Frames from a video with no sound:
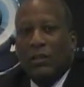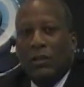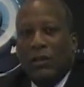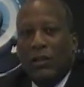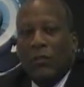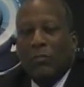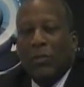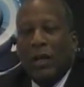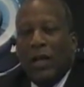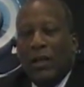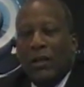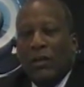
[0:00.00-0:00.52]

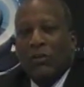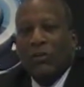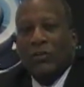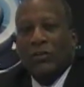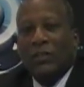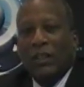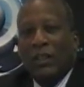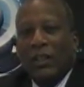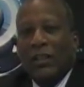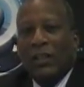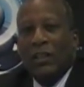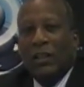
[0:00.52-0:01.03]
Everybody knows
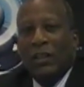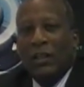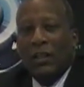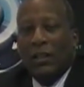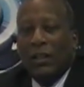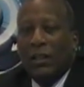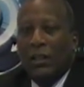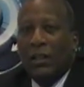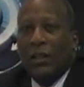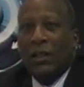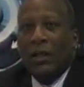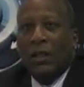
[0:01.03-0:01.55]
that.
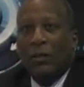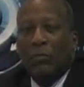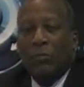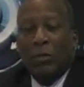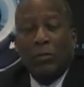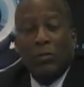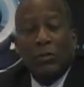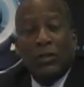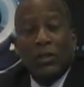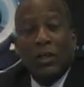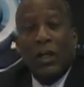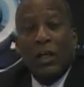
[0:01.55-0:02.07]

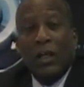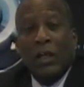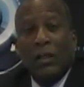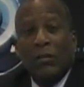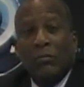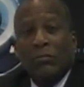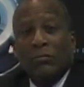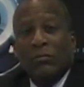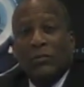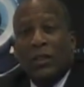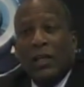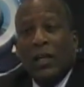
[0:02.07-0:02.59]
People come
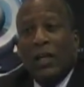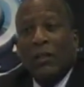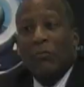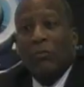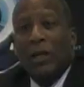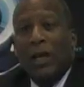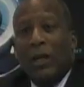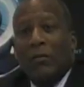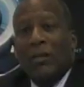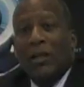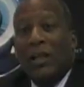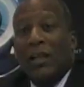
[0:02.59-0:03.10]
to Alabama,